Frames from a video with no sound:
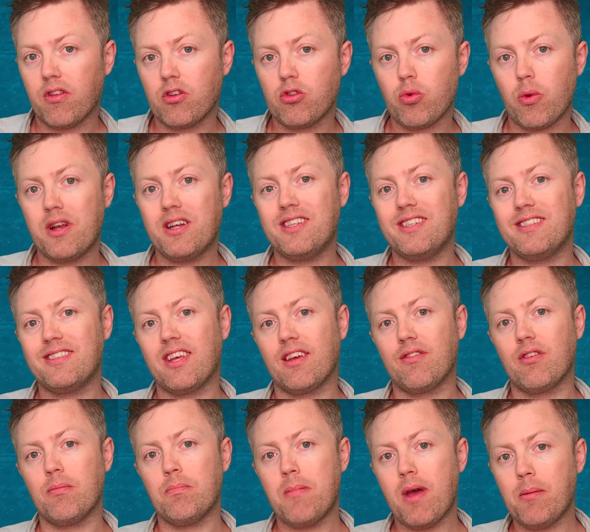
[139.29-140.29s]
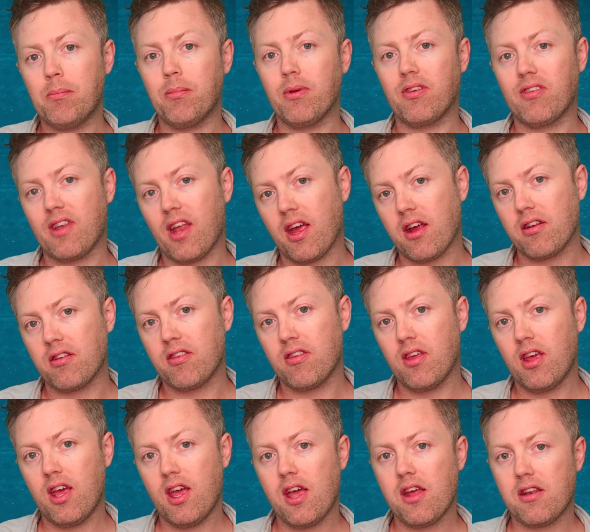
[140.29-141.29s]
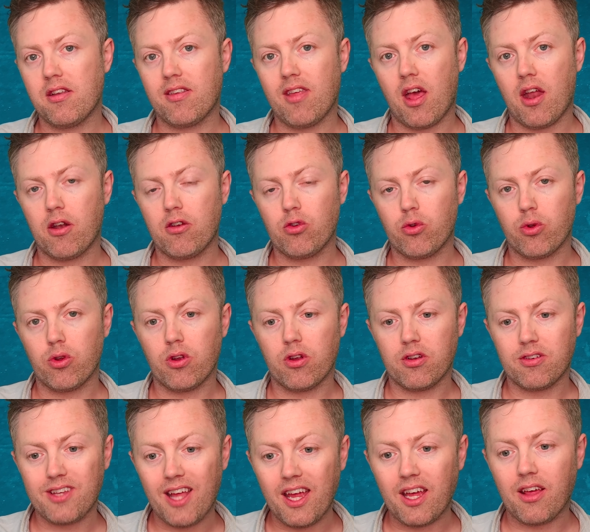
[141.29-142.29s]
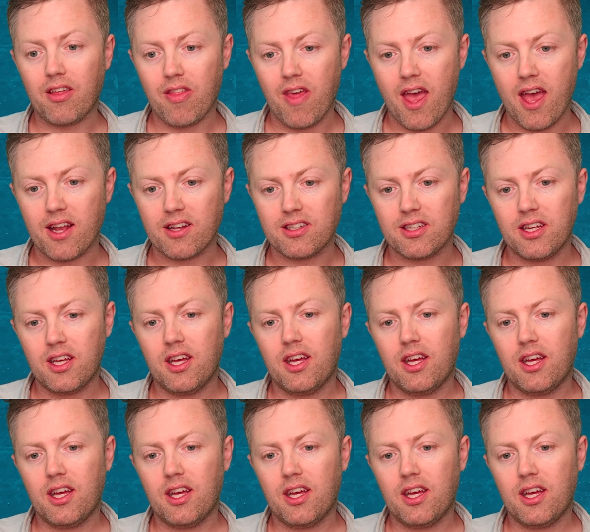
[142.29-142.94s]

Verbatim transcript: 27 member states decided to take that,